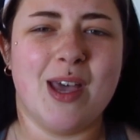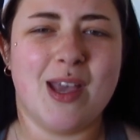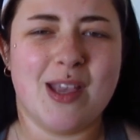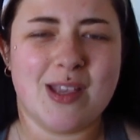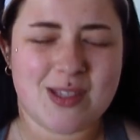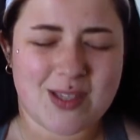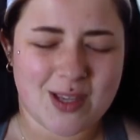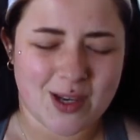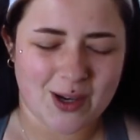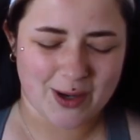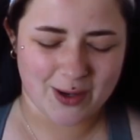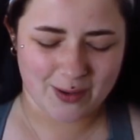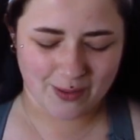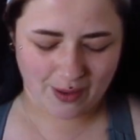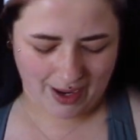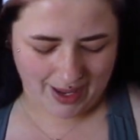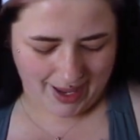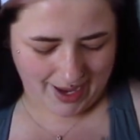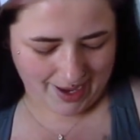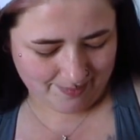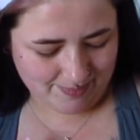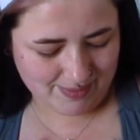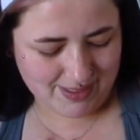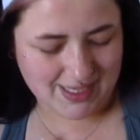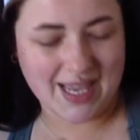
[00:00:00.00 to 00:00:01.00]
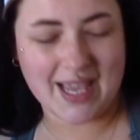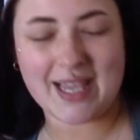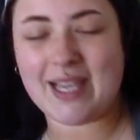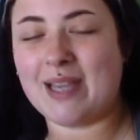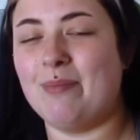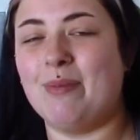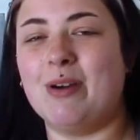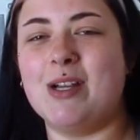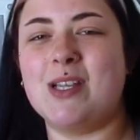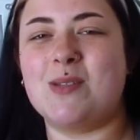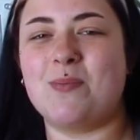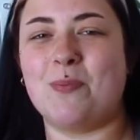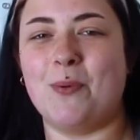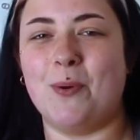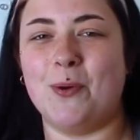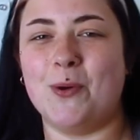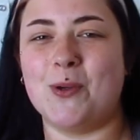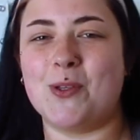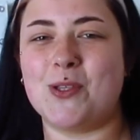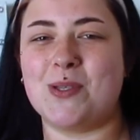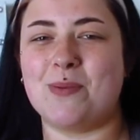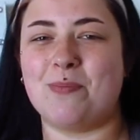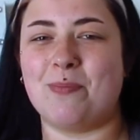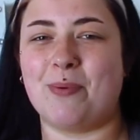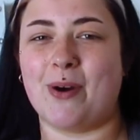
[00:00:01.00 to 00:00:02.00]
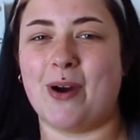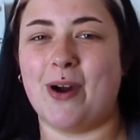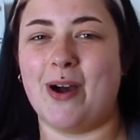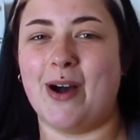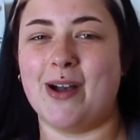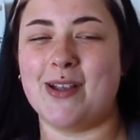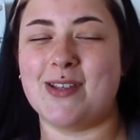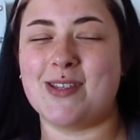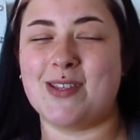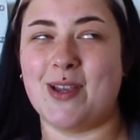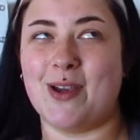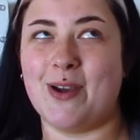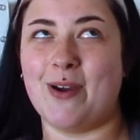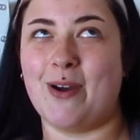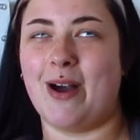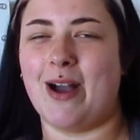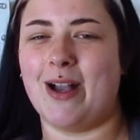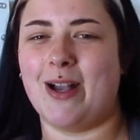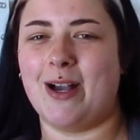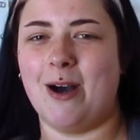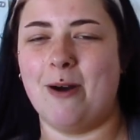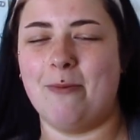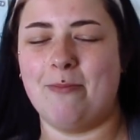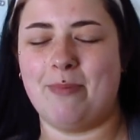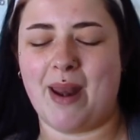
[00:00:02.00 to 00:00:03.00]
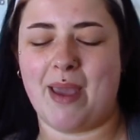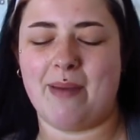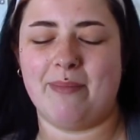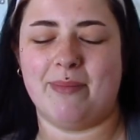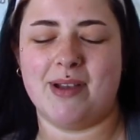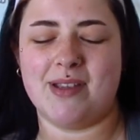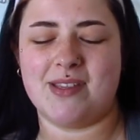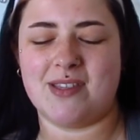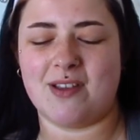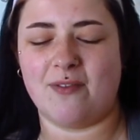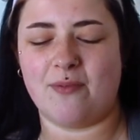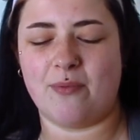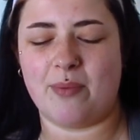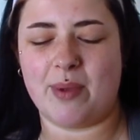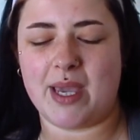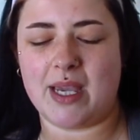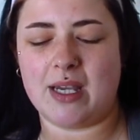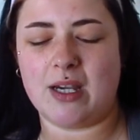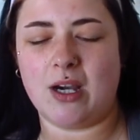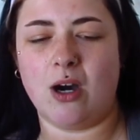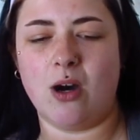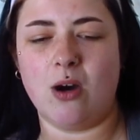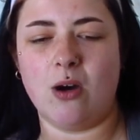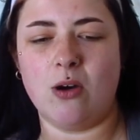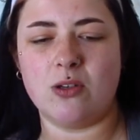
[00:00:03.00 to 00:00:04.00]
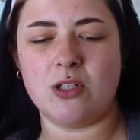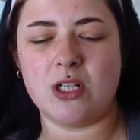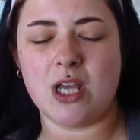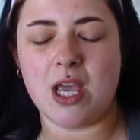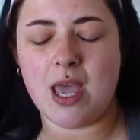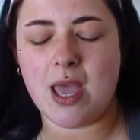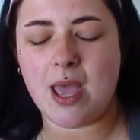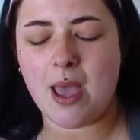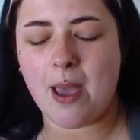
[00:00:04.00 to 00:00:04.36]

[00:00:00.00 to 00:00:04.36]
So, I am sitting in my sports bra, so I can't blame myself for being cold.